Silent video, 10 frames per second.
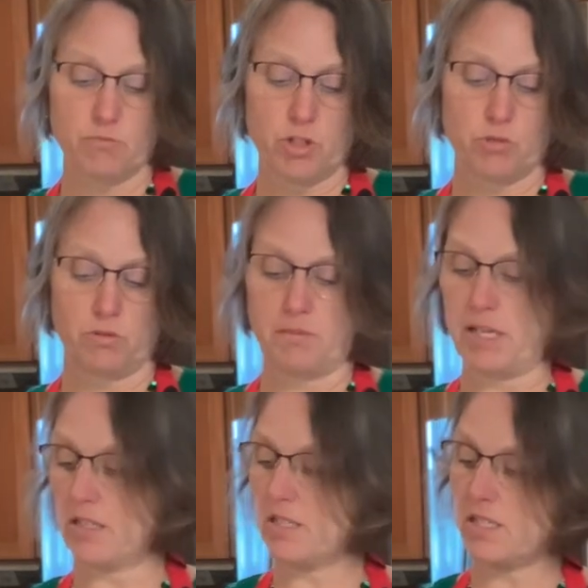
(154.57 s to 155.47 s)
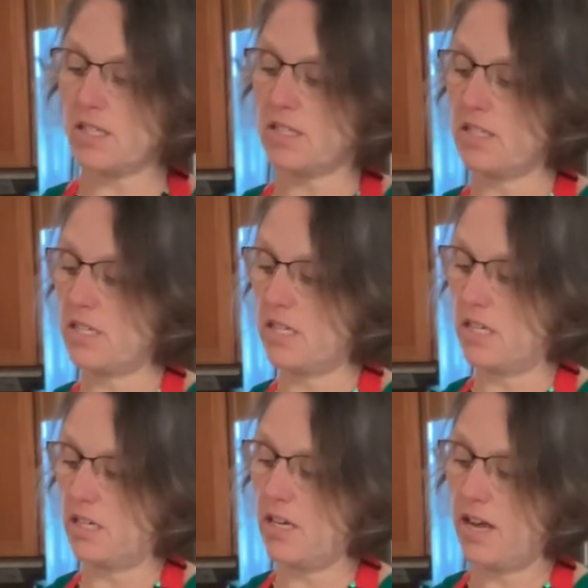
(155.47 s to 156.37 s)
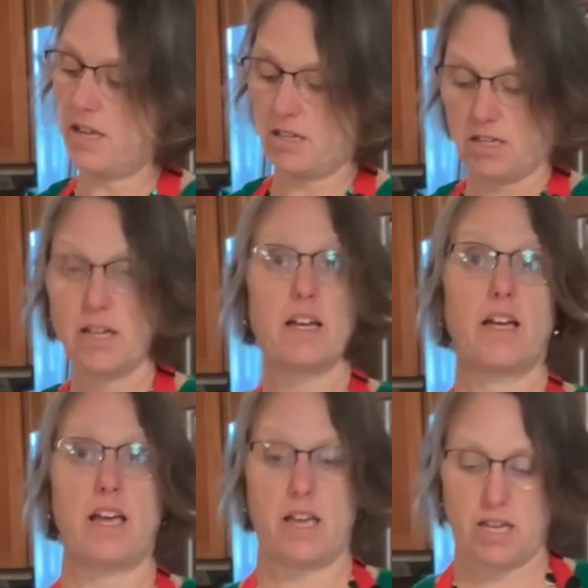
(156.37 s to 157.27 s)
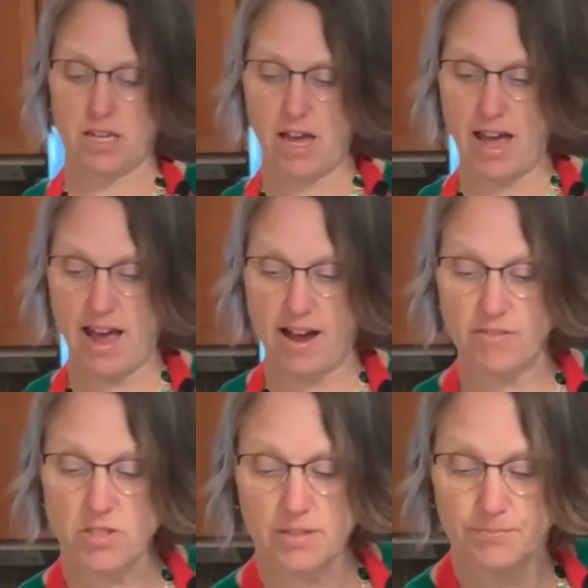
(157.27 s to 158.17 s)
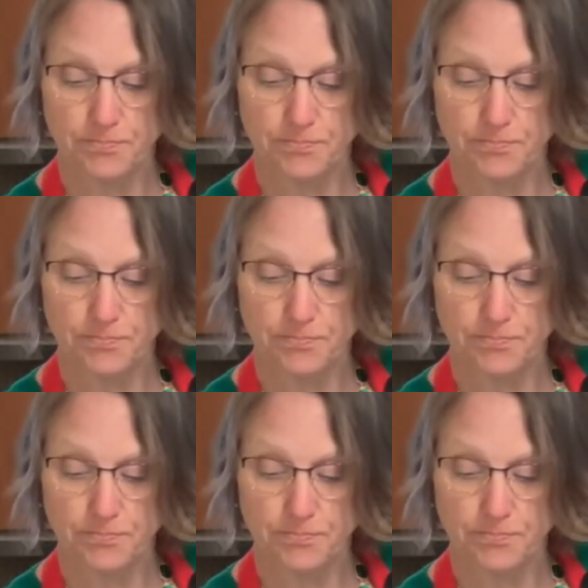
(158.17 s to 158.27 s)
which will make 16 egg halves.